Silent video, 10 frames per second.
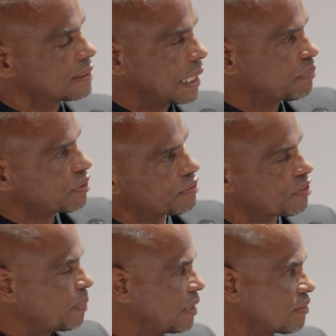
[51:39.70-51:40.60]
types of
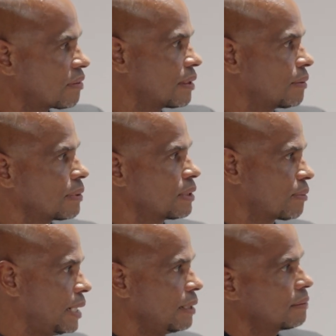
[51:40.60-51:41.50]
spaces that we
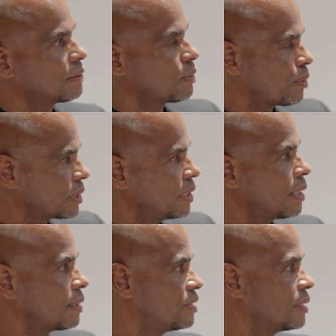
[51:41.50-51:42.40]
create,
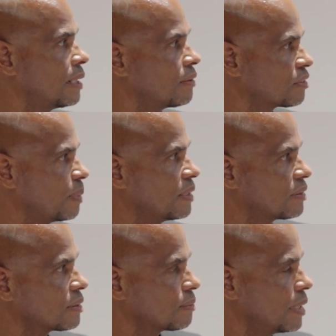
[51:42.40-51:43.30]
courtyards and other
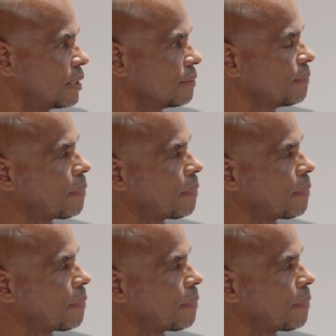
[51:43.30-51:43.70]
spaces where,